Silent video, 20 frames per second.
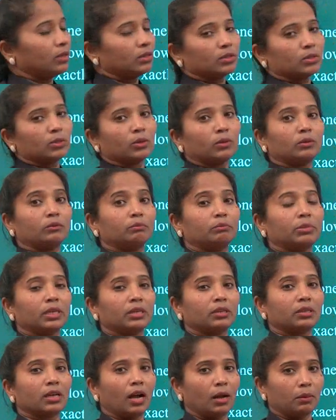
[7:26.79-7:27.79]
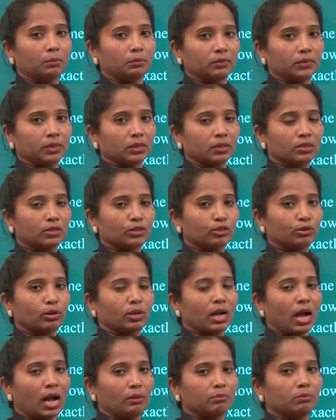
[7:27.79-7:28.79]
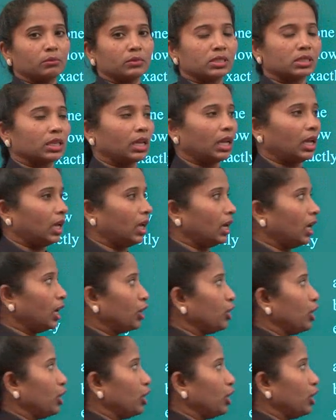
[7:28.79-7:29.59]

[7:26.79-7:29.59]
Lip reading: So become, so come, see,